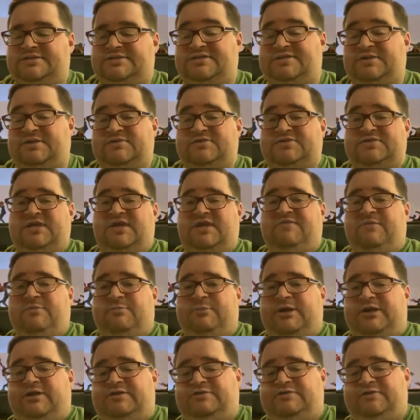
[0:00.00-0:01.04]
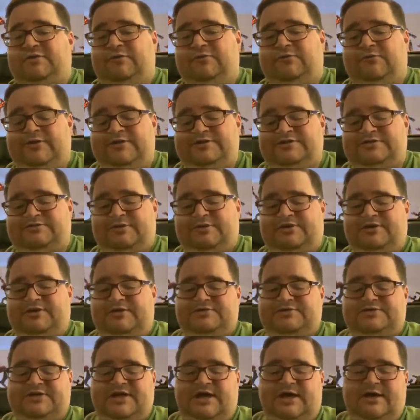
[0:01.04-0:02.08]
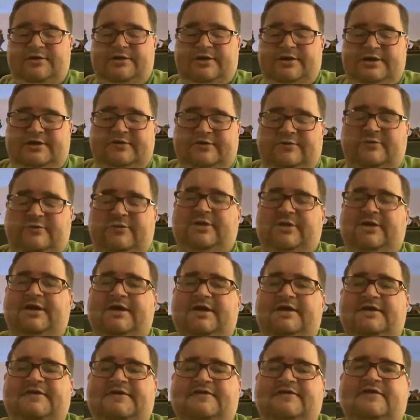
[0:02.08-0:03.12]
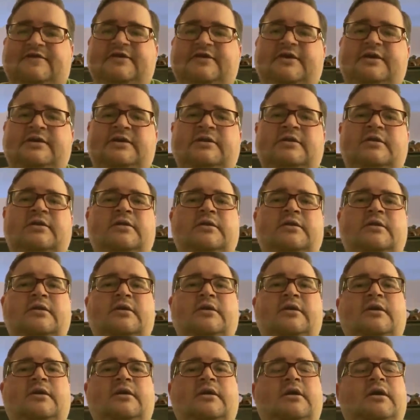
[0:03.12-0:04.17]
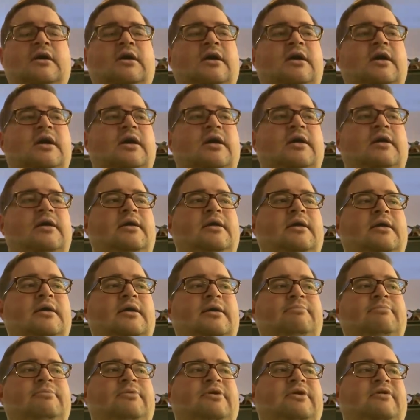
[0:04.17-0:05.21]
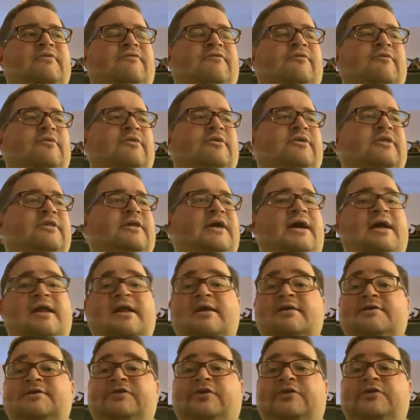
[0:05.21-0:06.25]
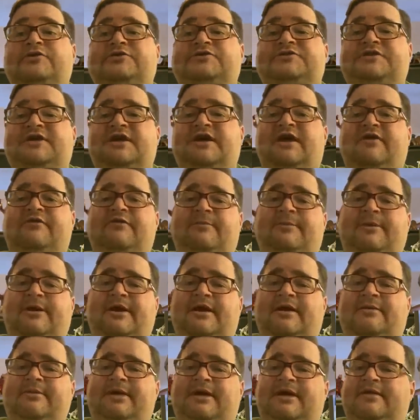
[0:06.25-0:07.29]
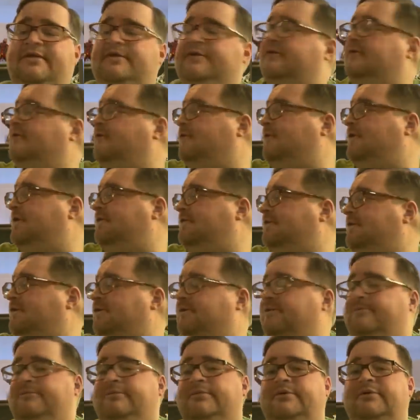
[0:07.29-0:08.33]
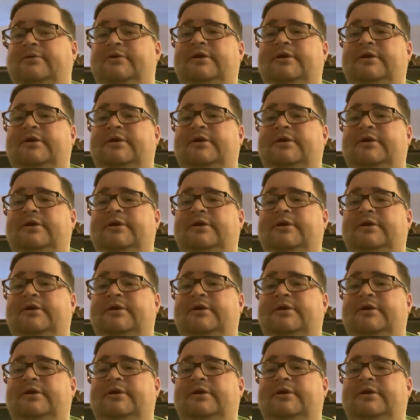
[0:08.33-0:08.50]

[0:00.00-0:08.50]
So, Steve, you're bringing 2 friends with you Saturday to Toylanta. That's good. I'm looking forward to that. So, you see, everybody, I'm in the toy room.